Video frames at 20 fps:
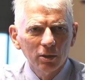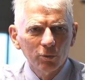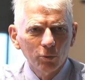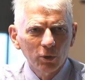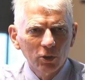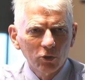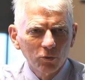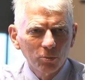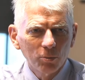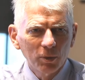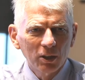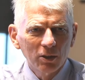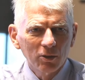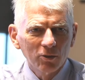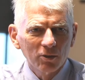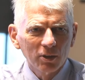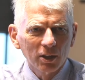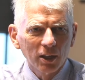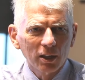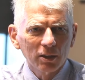which
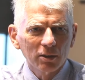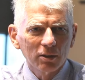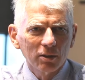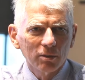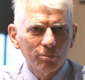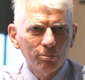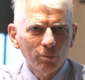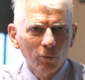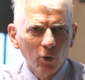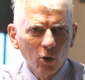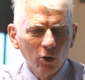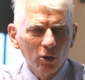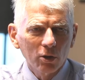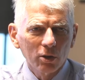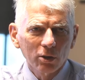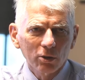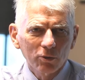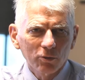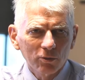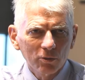means that more
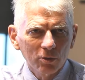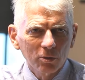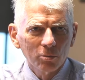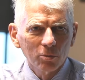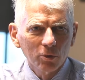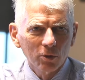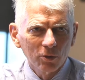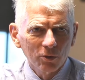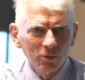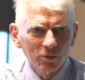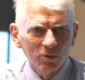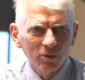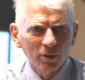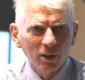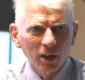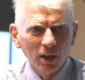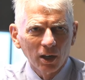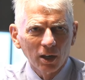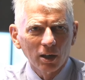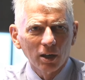customers
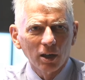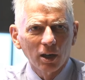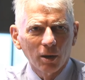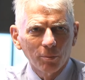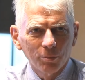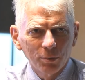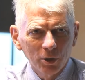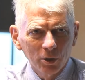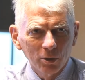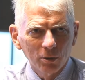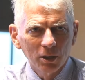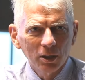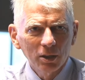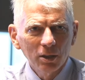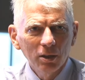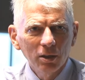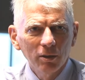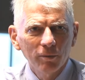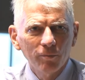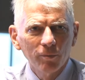are
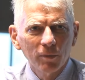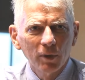appearing